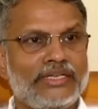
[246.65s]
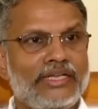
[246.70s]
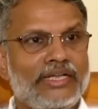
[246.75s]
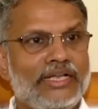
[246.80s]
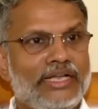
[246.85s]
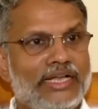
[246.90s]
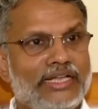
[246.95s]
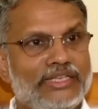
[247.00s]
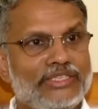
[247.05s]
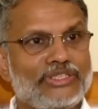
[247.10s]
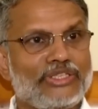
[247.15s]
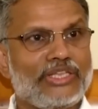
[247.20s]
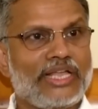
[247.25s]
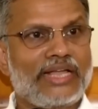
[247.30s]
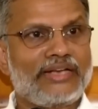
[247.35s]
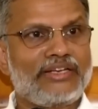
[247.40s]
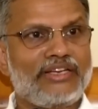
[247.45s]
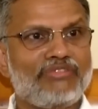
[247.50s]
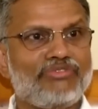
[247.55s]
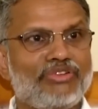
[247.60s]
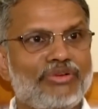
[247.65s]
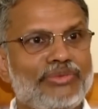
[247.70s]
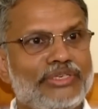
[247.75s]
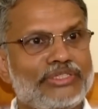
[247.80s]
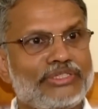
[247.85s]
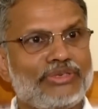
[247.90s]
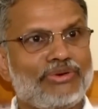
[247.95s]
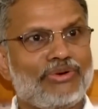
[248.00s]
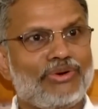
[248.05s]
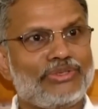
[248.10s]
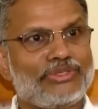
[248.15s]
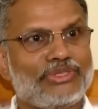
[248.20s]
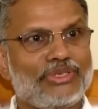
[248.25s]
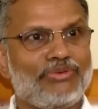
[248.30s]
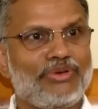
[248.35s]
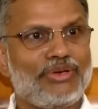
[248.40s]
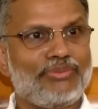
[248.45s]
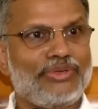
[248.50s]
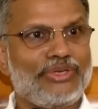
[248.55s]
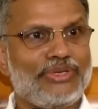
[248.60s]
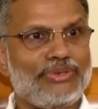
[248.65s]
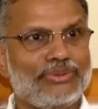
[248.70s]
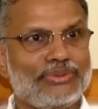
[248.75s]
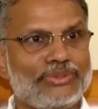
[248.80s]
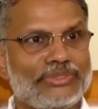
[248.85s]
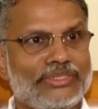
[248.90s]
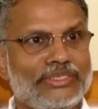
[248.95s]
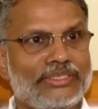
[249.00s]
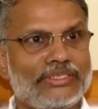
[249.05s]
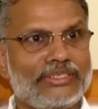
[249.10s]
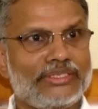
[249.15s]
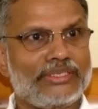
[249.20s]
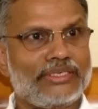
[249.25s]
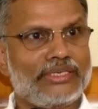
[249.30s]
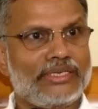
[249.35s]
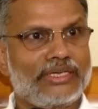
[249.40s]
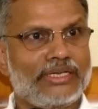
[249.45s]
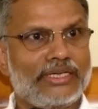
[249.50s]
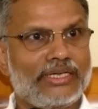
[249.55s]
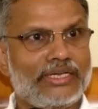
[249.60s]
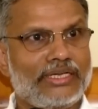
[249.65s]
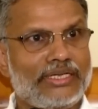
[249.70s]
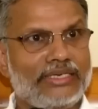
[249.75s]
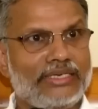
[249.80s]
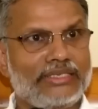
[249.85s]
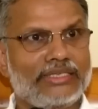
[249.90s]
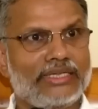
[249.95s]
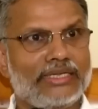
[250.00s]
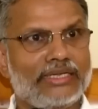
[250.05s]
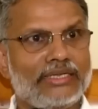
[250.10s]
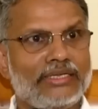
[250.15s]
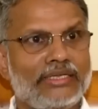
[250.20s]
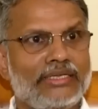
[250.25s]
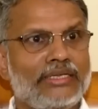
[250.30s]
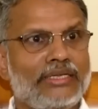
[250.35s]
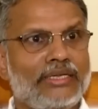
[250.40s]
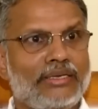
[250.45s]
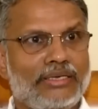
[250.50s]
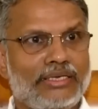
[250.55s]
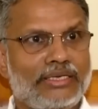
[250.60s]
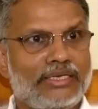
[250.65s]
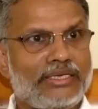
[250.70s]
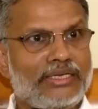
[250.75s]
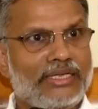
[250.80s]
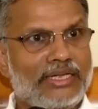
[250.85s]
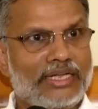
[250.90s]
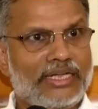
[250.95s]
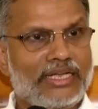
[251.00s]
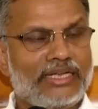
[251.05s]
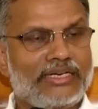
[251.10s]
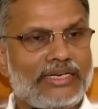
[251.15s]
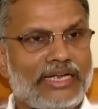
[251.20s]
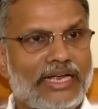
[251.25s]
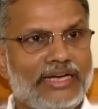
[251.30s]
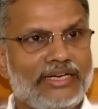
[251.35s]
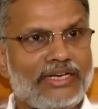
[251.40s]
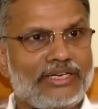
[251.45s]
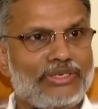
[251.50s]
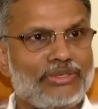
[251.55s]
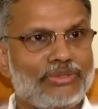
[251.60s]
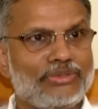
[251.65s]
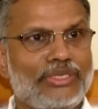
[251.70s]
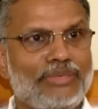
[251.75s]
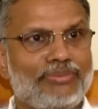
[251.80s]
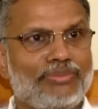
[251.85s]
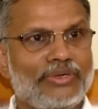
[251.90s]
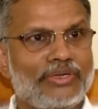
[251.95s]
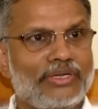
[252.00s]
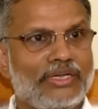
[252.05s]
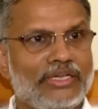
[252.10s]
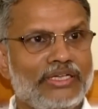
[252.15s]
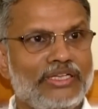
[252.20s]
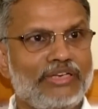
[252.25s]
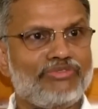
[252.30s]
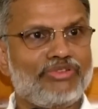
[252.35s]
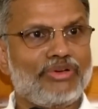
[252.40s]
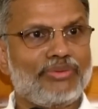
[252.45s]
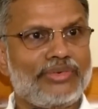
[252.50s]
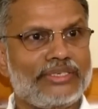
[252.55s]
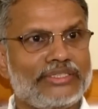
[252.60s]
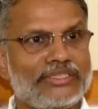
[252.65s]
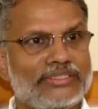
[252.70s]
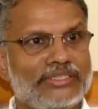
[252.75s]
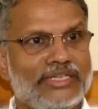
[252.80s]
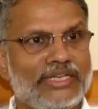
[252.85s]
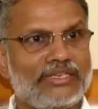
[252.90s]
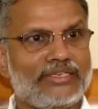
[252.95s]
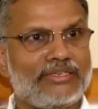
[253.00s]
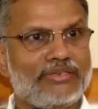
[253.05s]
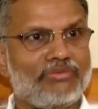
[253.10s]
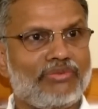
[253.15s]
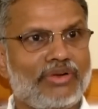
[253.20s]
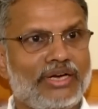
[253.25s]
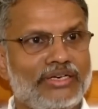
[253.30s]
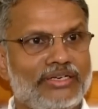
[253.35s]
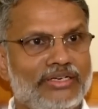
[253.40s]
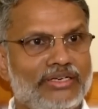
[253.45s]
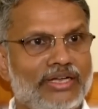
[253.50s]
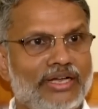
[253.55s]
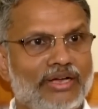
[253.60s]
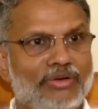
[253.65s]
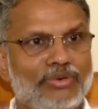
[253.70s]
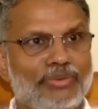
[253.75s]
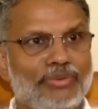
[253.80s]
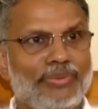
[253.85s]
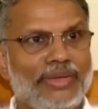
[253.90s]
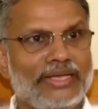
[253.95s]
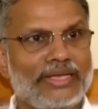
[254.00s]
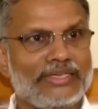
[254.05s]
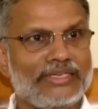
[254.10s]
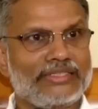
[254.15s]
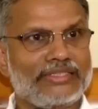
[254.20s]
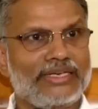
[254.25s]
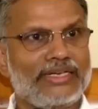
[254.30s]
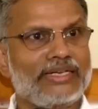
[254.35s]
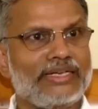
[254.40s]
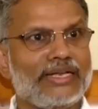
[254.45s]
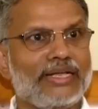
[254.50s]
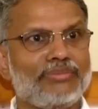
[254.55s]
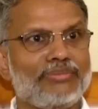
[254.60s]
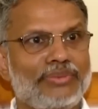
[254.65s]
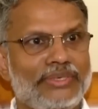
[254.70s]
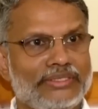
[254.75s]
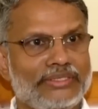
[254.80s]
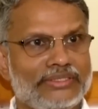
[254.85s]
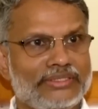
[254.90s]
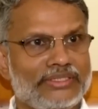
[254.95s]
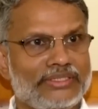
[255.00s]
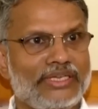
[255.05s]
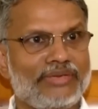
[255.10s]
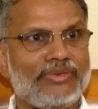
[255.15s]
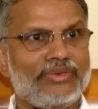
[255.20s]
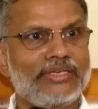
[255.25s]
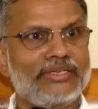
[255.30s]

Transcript: And that information also will be used uh, in the uh, added to the uh, information that what our package LIRAP is giving.